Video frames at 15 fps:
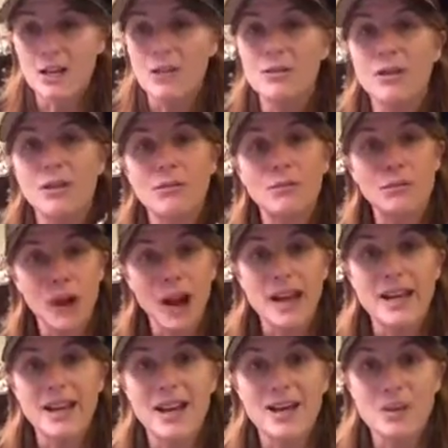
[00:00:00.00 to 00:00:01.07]
you can
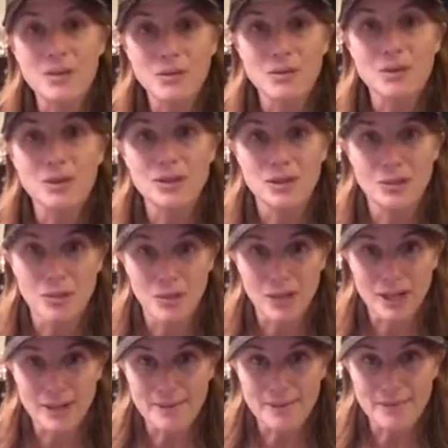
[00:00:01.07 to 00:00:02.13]
write a new
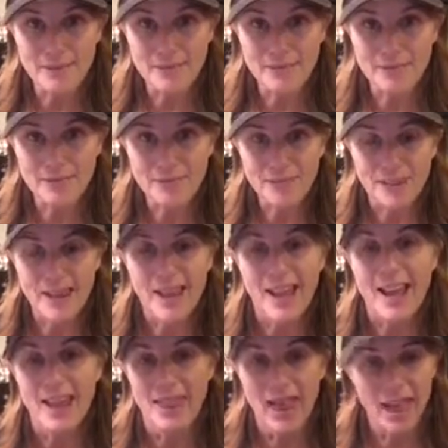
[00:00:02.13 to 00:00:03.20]
story.
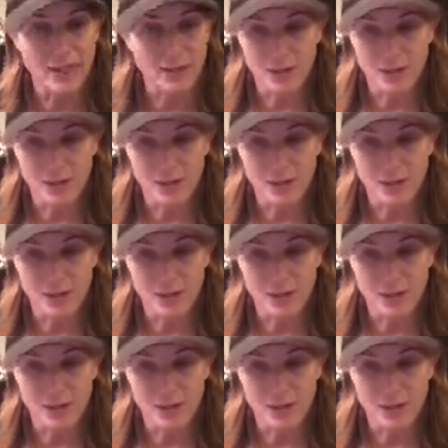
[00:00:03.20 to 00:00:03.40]
That's